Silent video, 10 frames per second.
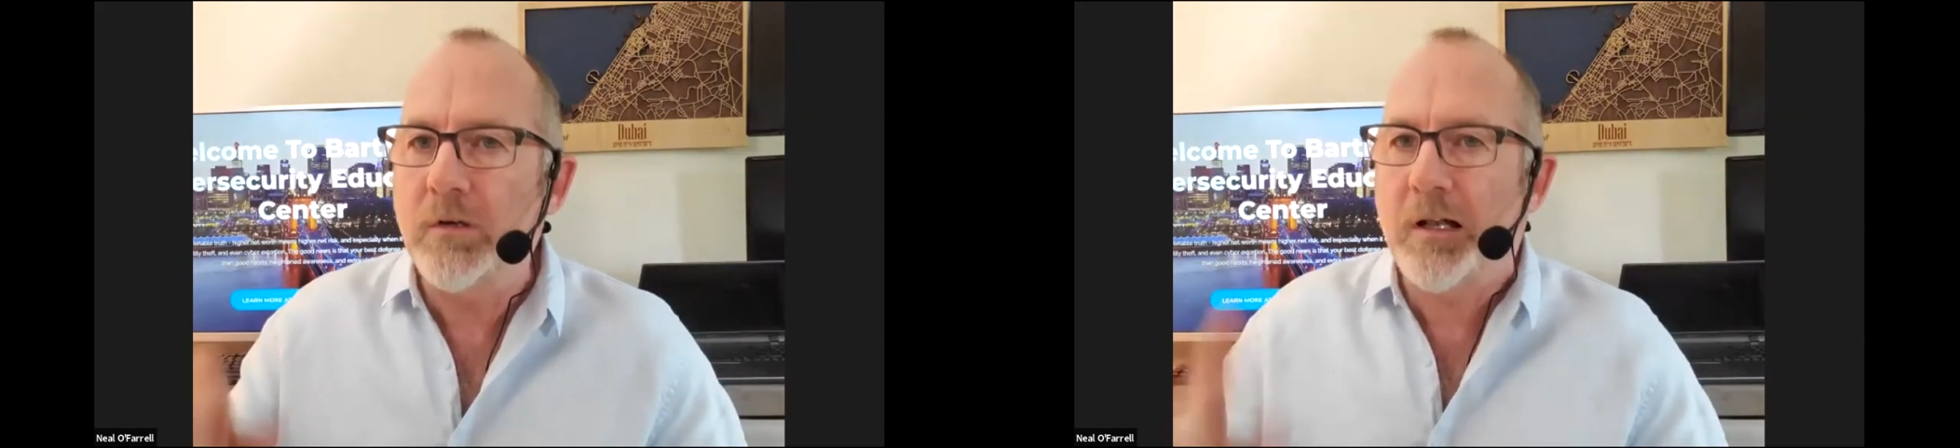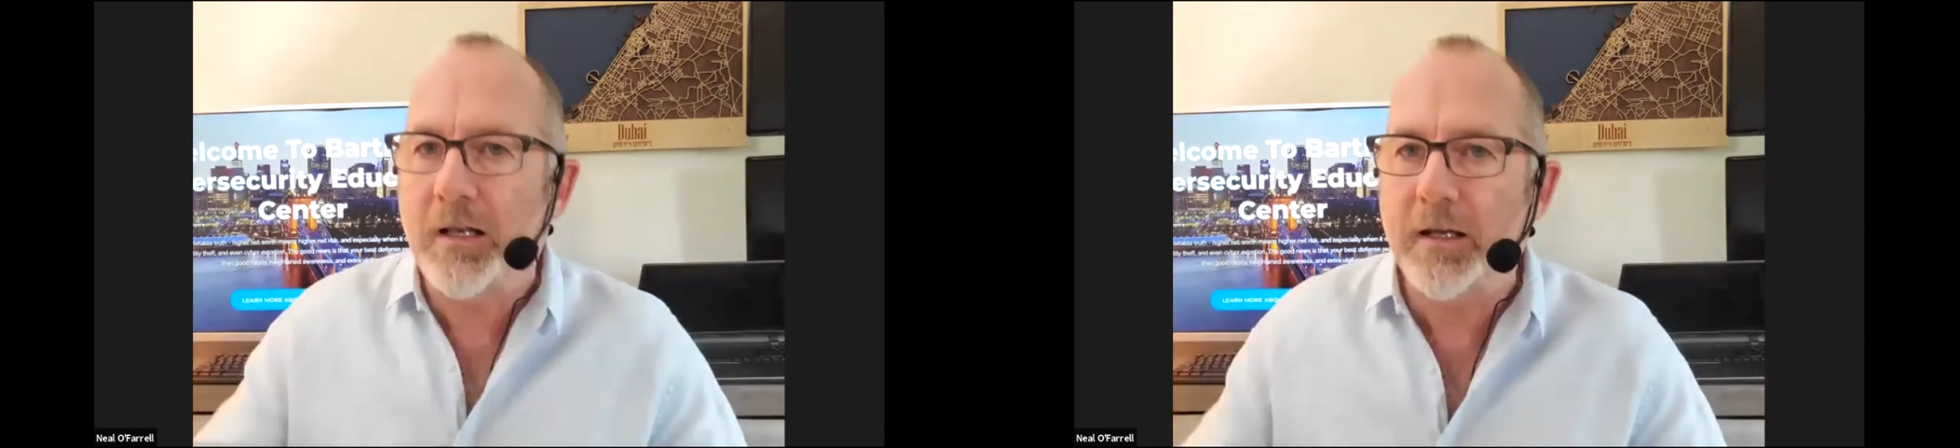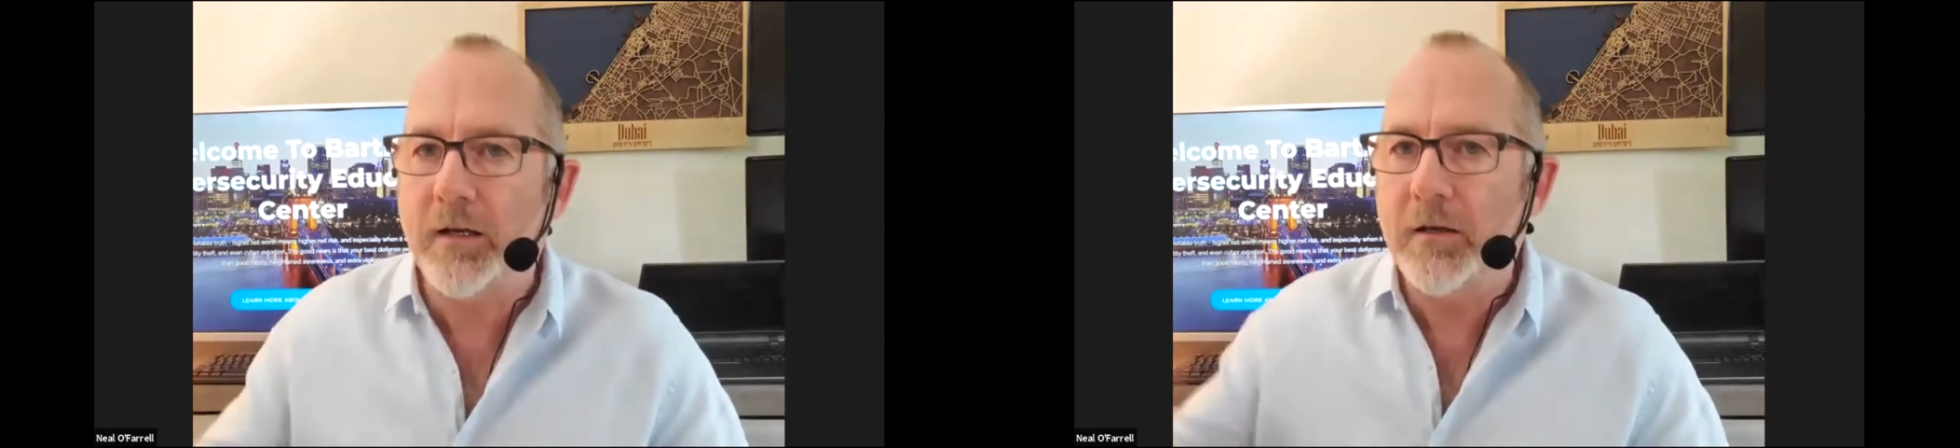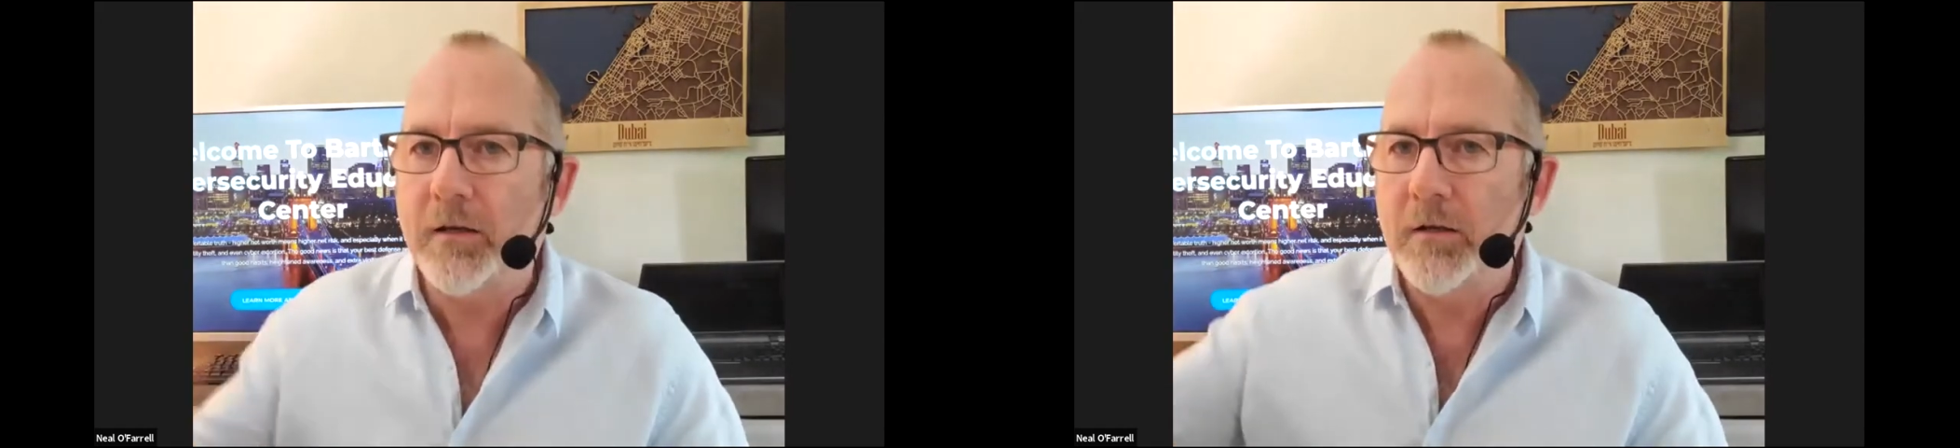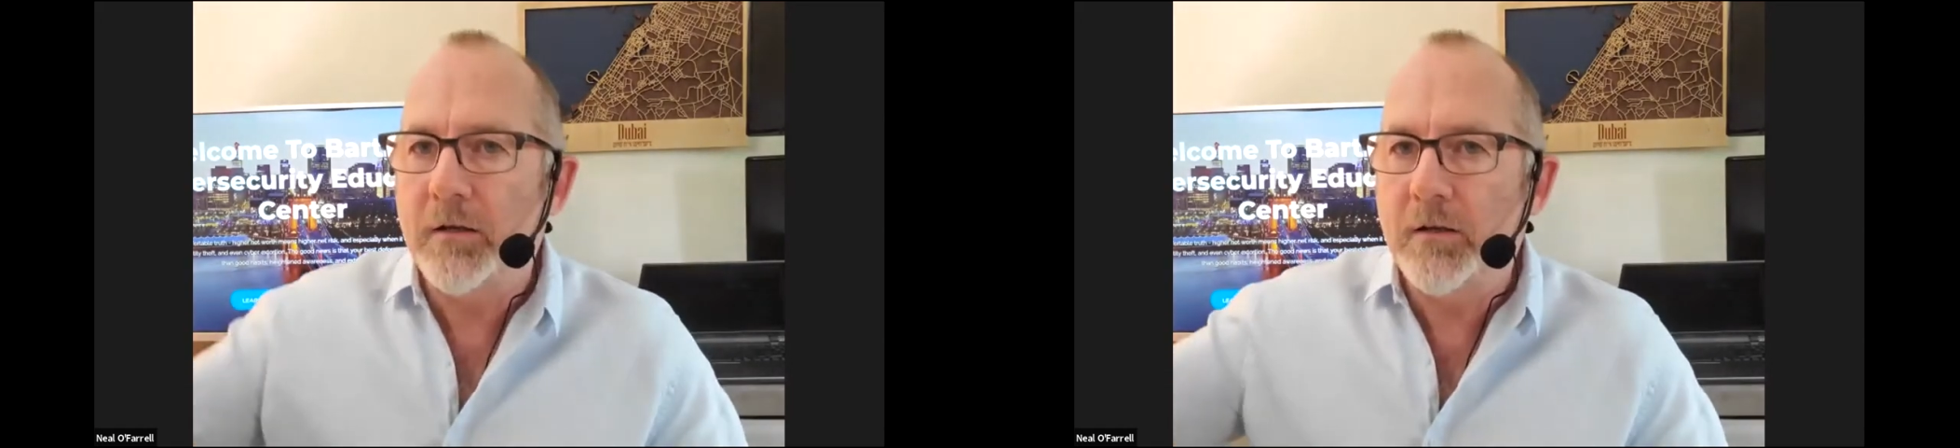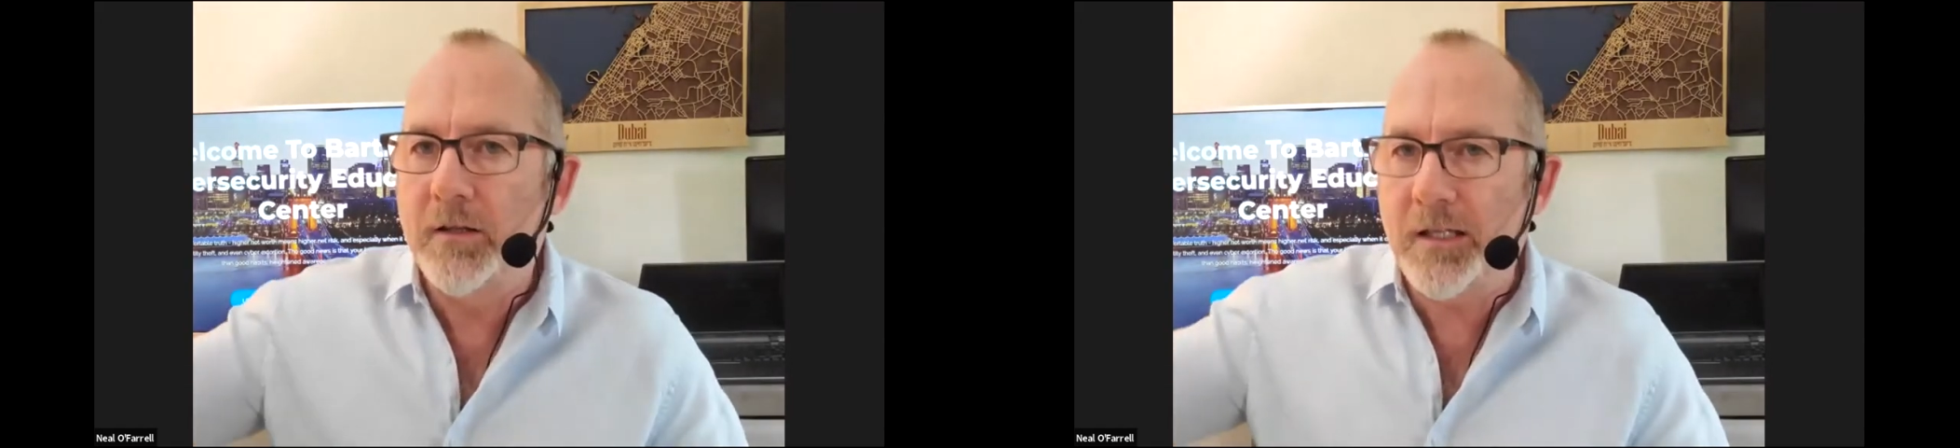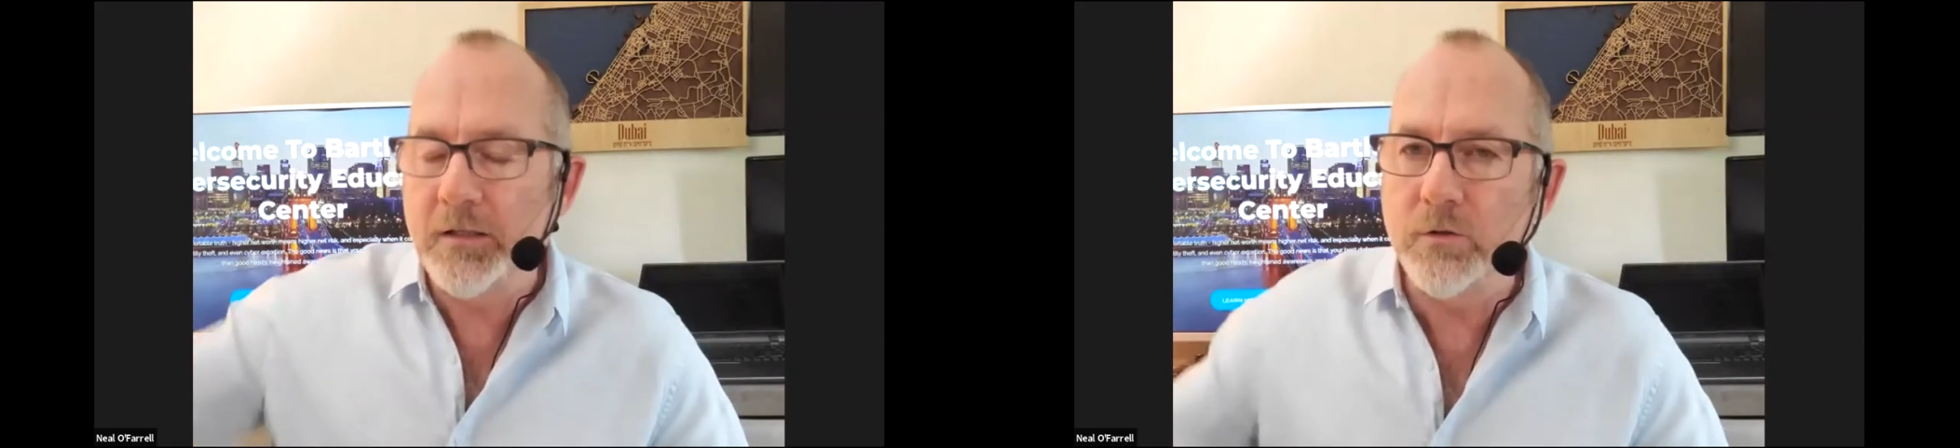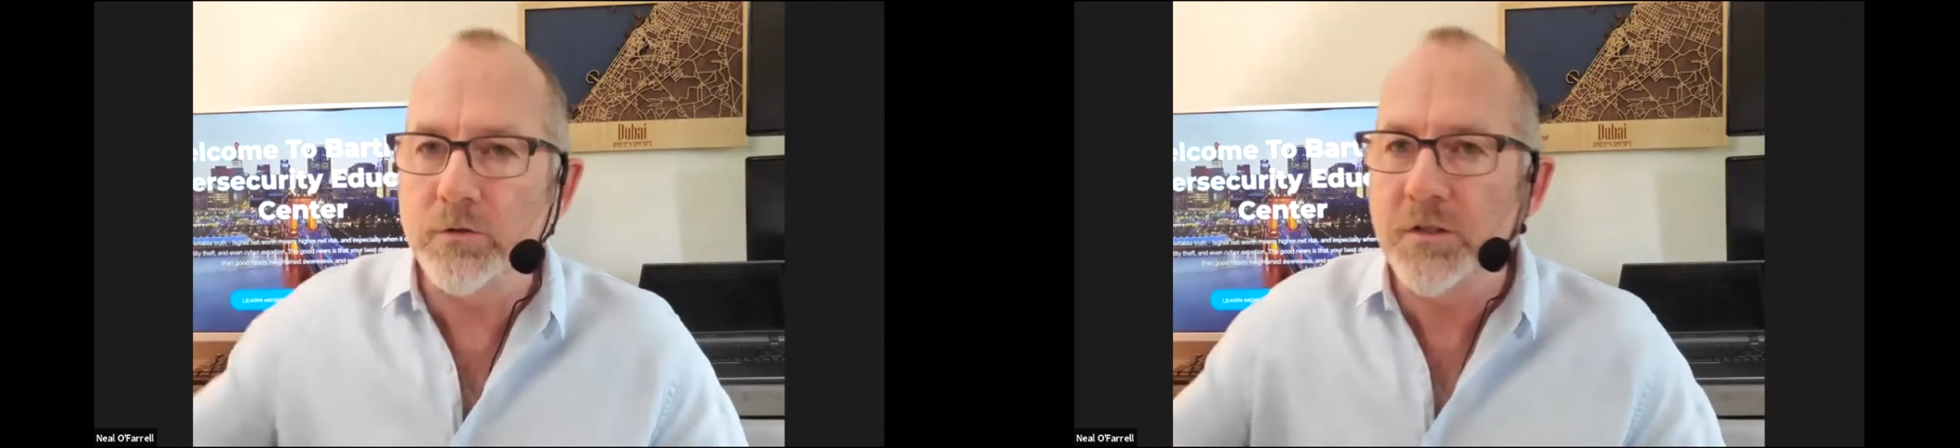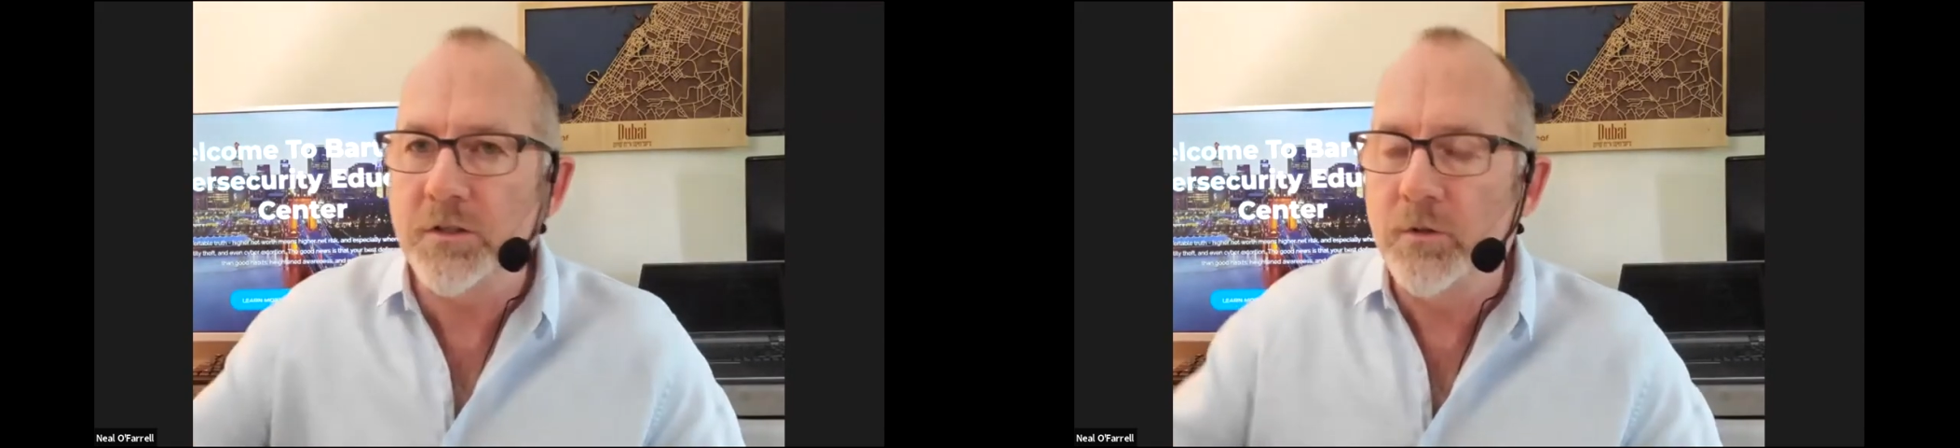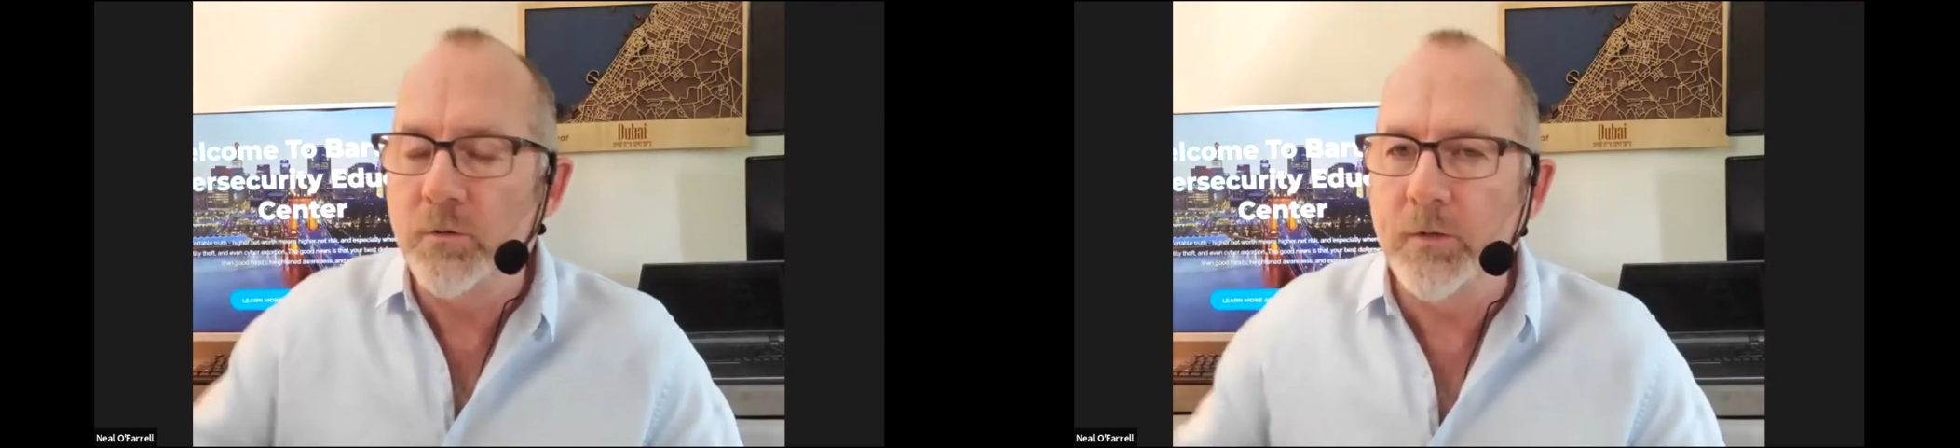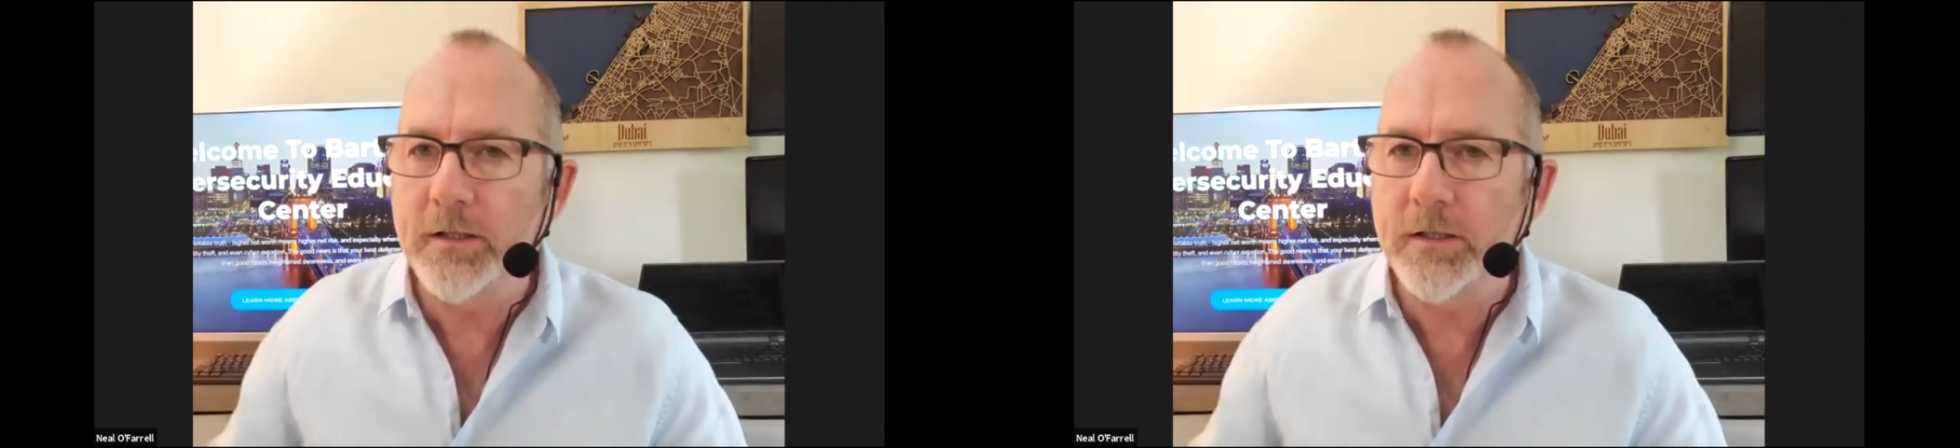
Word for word: click, they lose and you win.